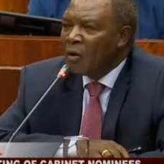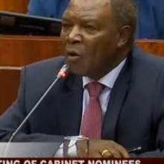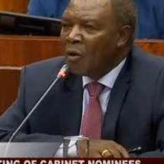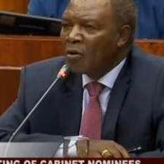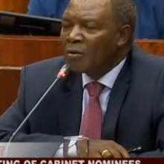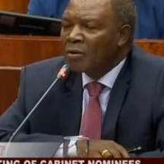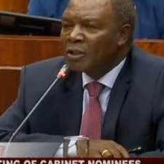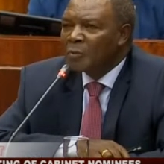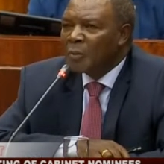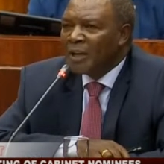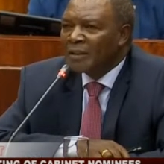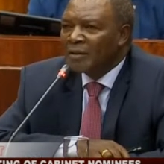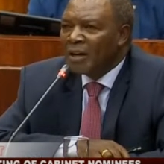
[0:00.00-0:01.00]
the whole
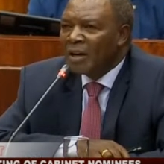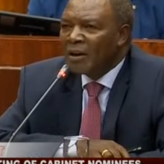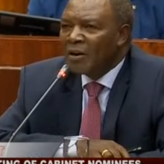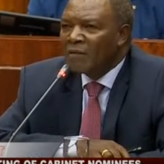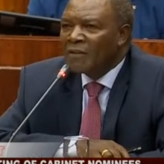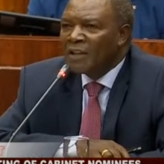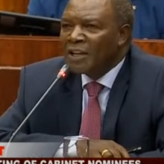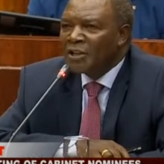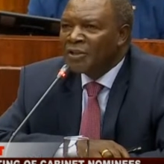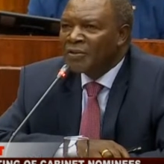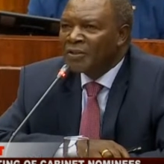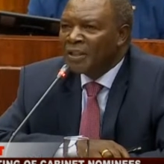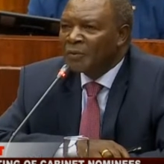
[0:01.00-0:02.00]
spectra of the
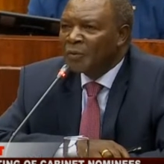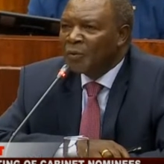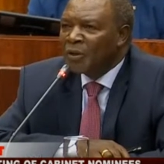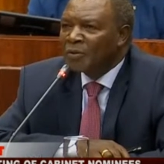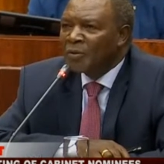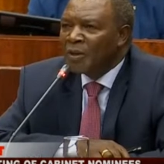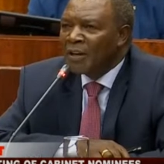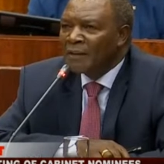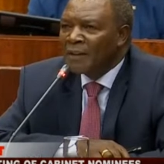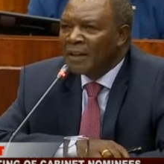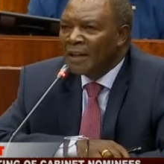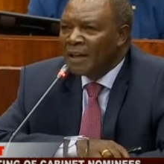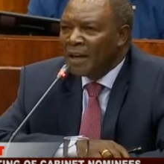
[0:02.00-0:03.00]
issues that we want to
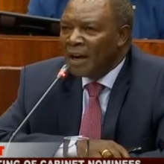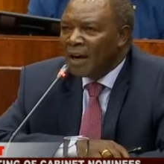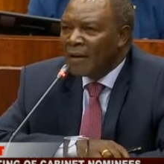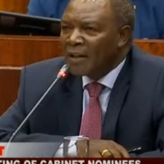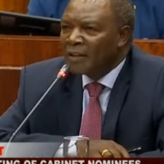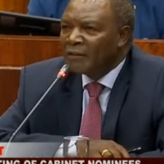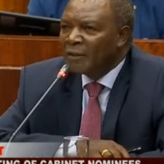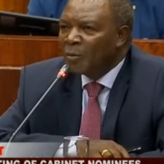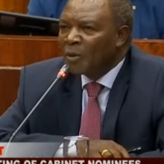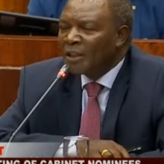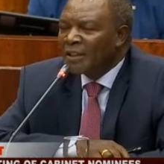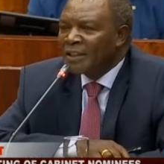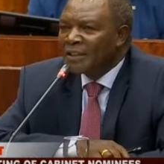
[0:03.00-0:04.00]
cover, our
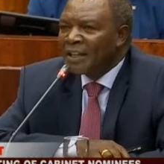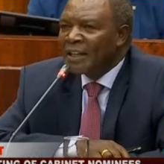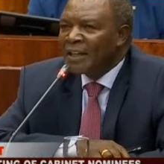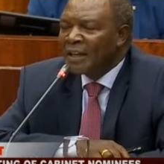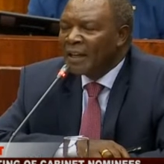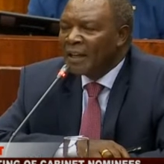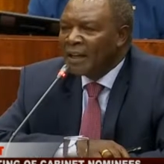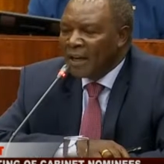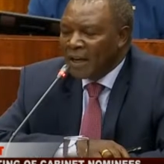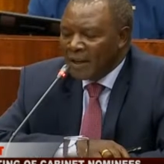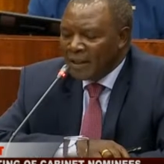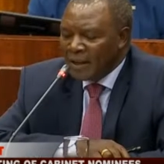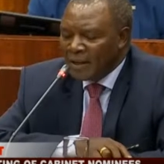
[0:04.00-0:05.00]
development agenda,
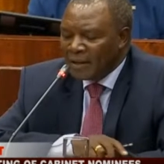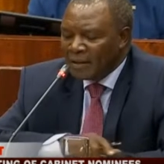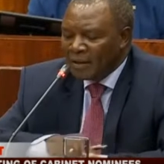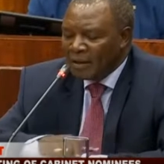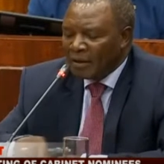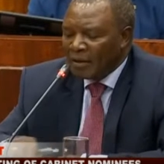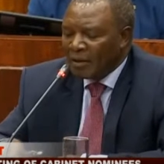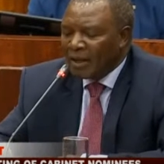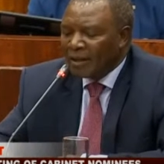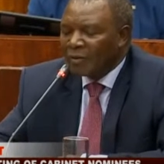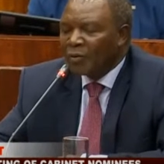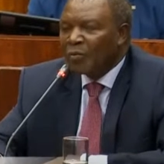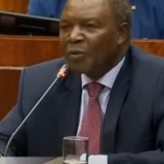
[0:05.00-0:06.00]
and then
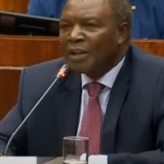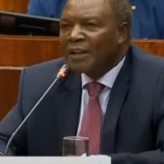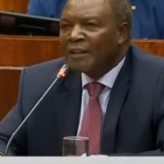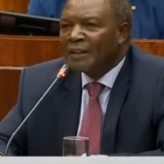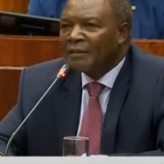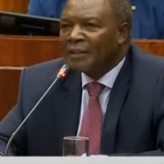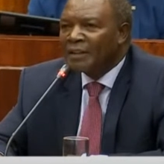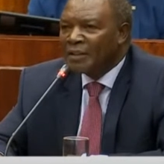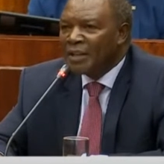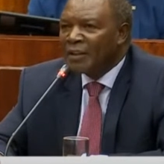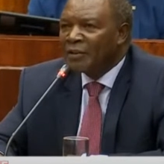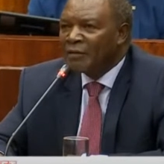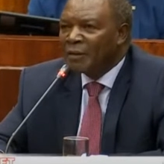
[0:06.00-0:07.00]
that will make a
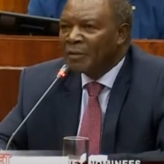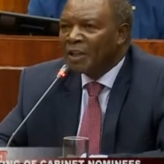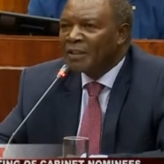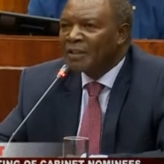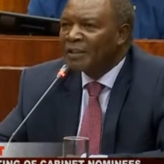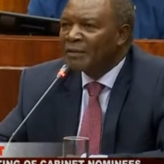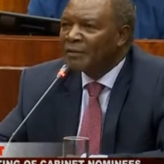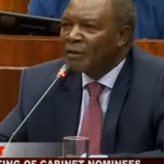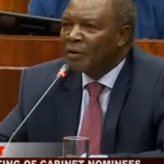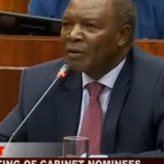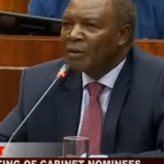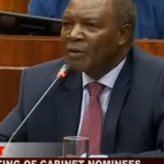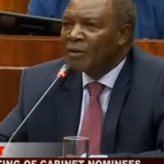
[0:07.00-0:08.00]
difference. Thank you very much
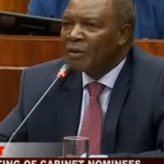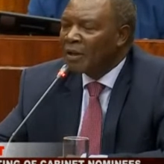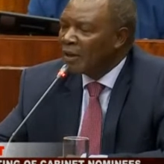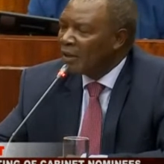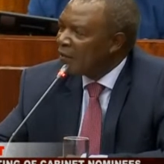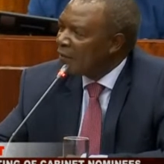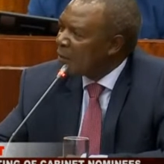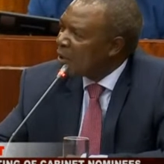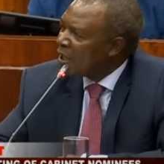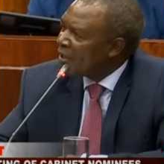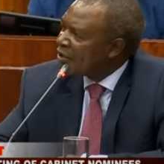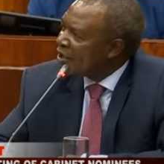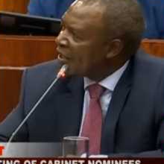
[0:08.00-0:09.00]
for giving
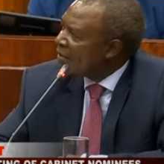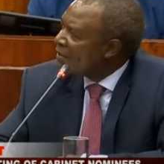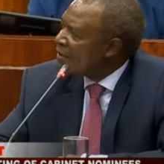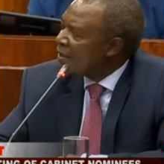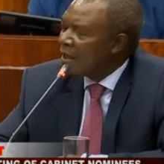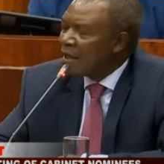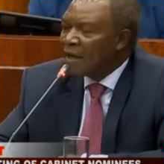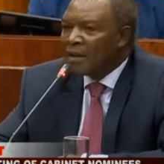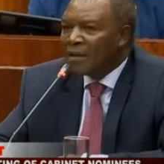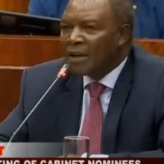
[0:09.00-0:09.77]
me a chance.